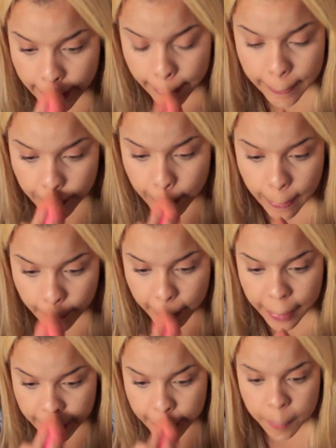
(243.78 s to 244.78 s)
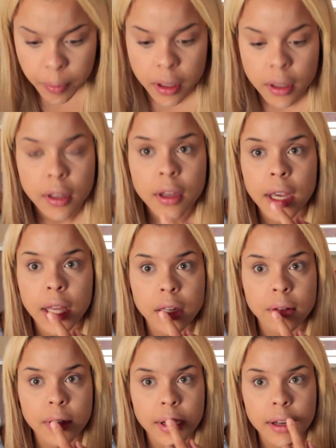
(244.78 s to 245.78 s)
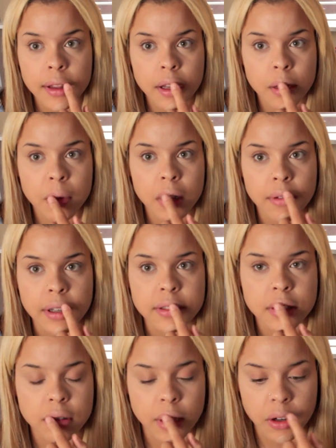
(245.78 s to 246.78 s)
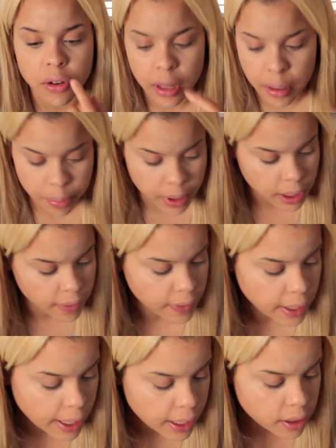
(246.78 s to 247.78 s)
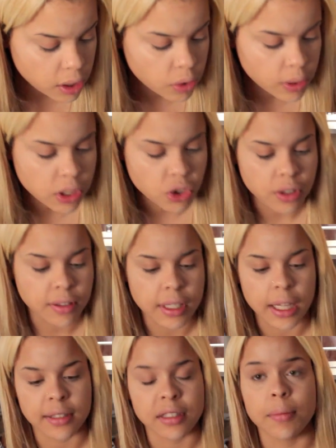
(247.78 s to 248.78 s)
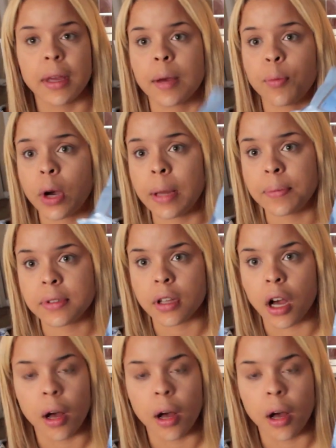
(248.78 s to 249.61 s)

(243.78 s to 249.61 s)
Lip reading: downward on my lip. And you will get a little bit of residue on your lip, but in the end you can just take some makeup wipes.